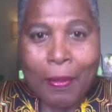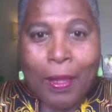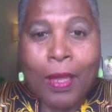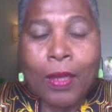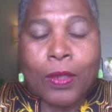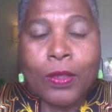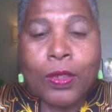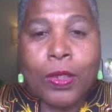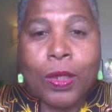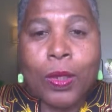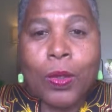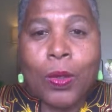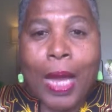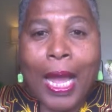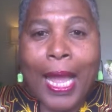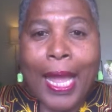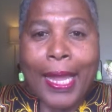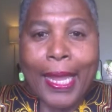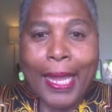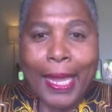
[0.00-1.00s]
So
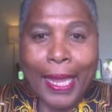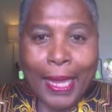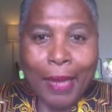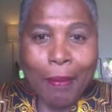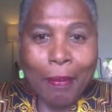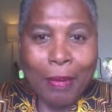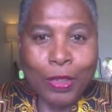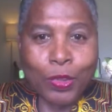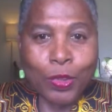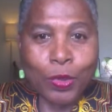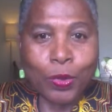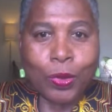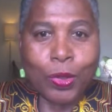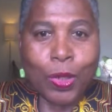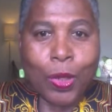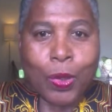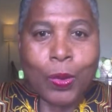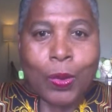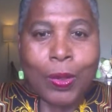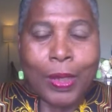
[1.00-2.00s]
I am, as you
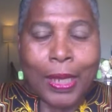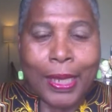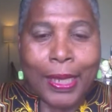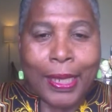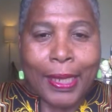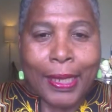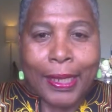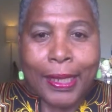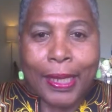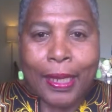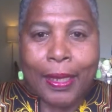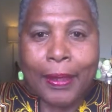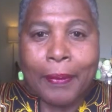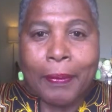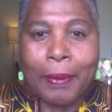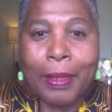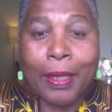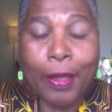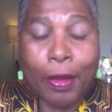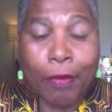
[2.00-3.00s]
know, a
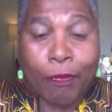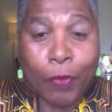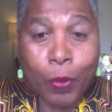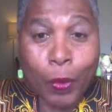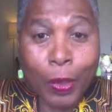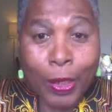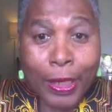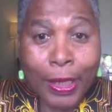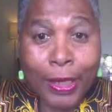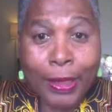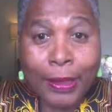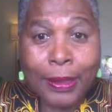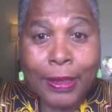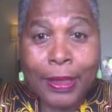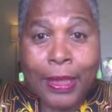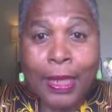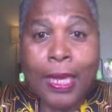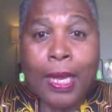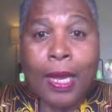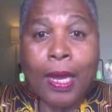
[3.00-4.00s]

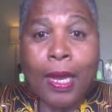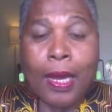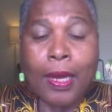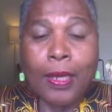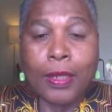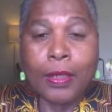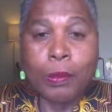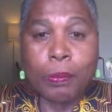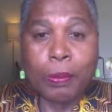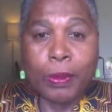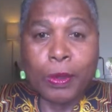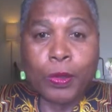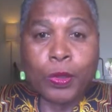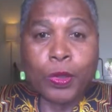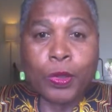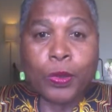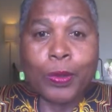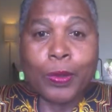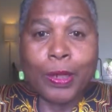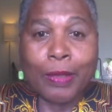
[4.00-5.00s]
clairvoyant,
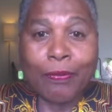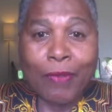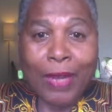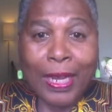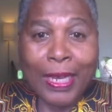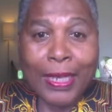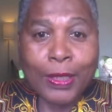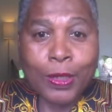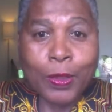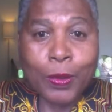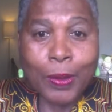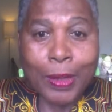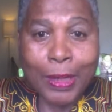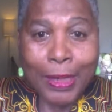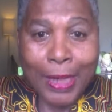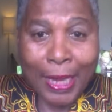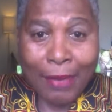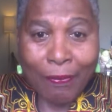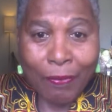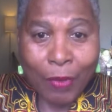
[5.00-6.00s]
spiritual advisor, and
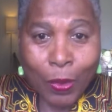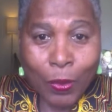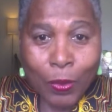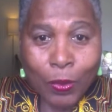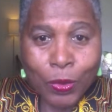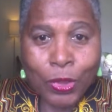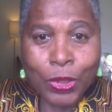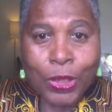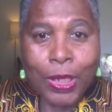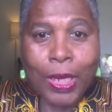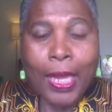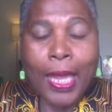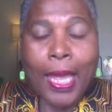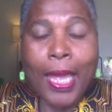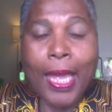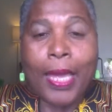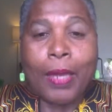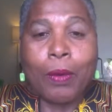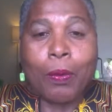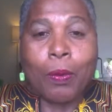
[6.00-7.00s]
life coach.
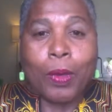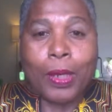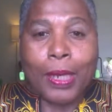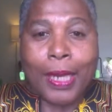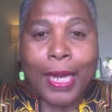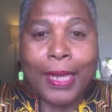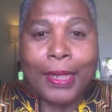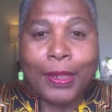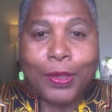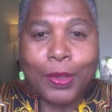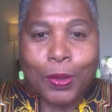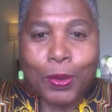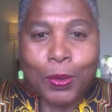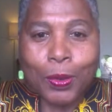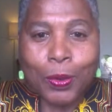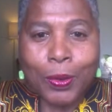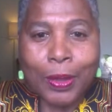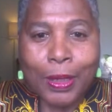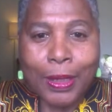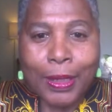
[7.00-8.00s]
And what I
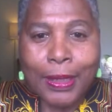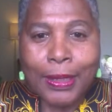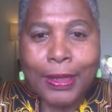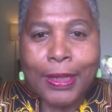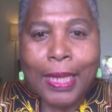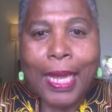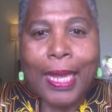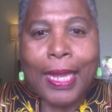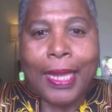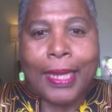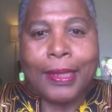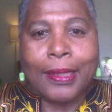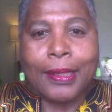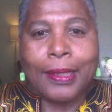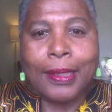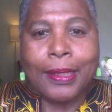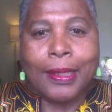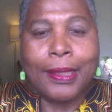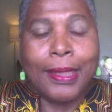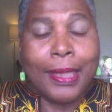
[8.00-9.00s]
do is I
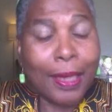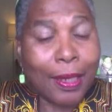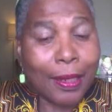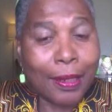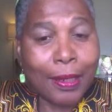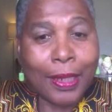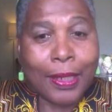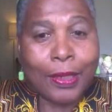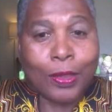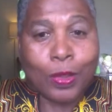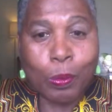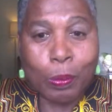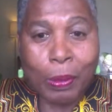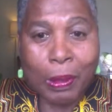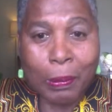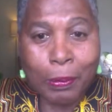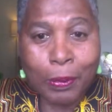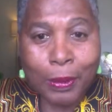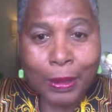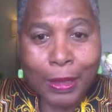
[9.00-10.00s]
look into
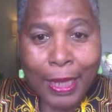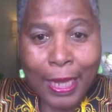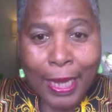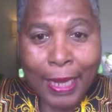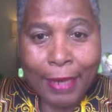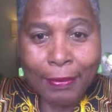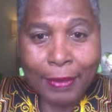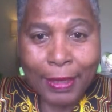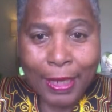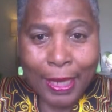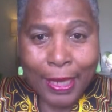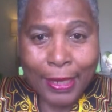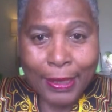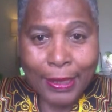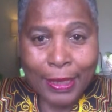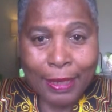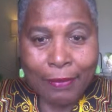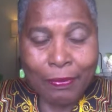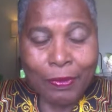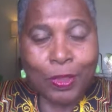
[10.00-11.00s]
people's lives as
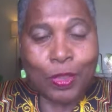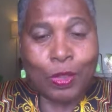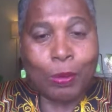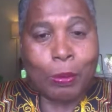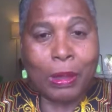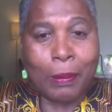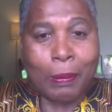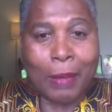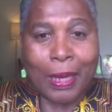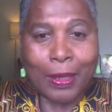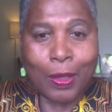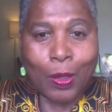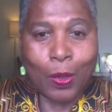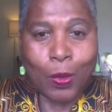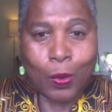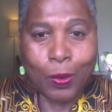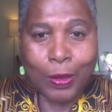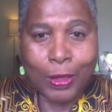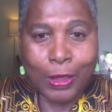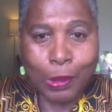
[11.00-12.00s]
given to me by the
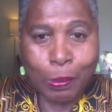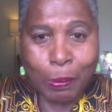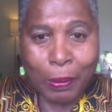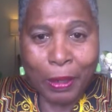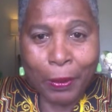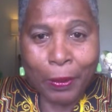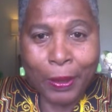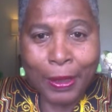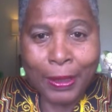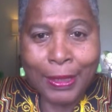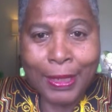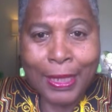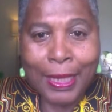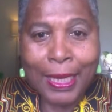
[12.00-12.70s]
Holy Spirit